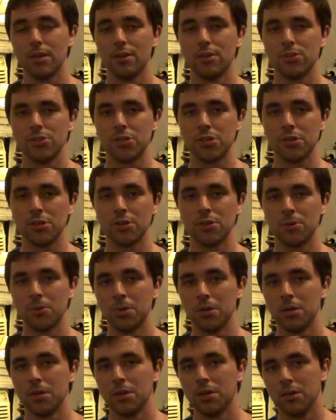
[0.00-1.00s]

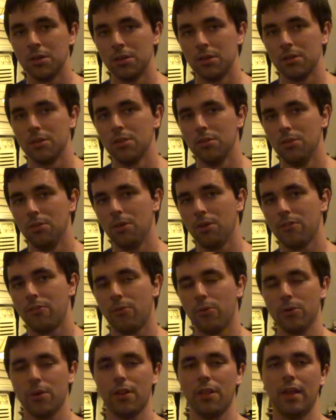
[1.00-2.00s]
So look
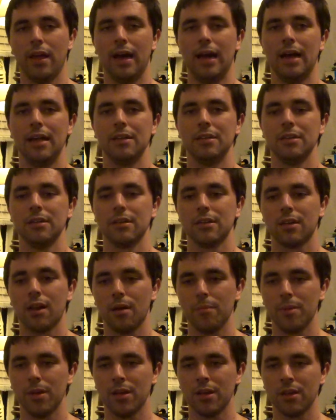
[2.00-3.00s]
forward to that
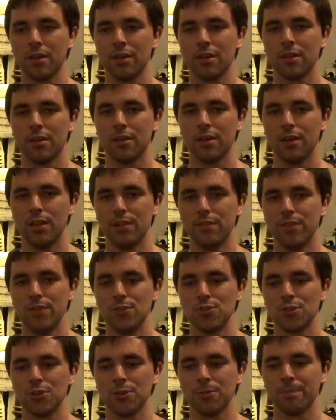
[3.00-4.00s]
coming in the
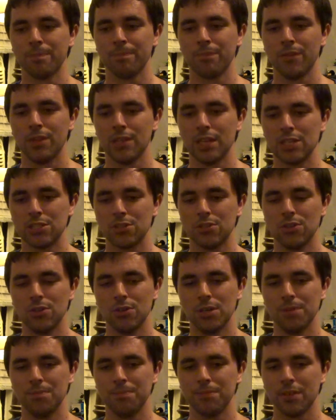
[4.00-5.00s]
future. That's going to
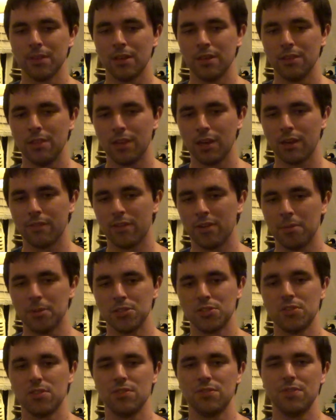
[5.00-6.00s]
do it. Thank you very
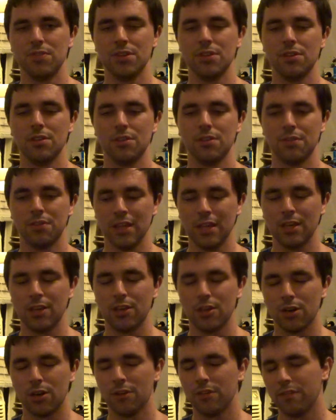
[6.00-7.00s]
much
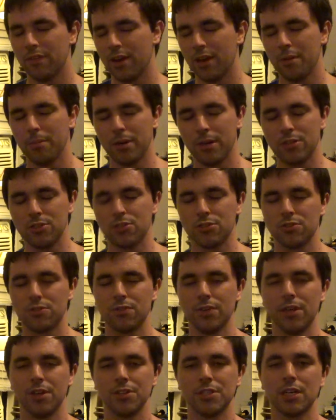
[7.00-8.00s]
Thank y'all very much
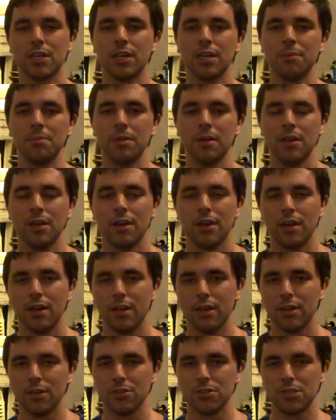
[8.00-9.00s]
for your time,
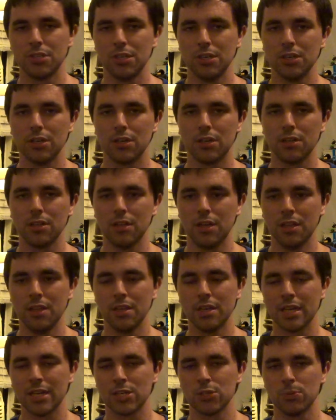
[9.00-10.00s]
and I'll see y'all in
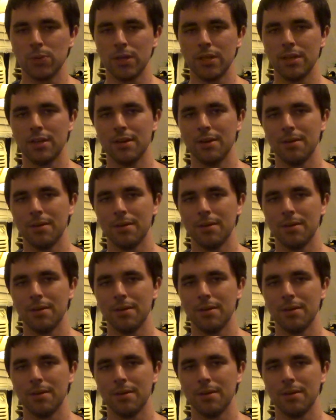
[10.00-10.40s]
the next one.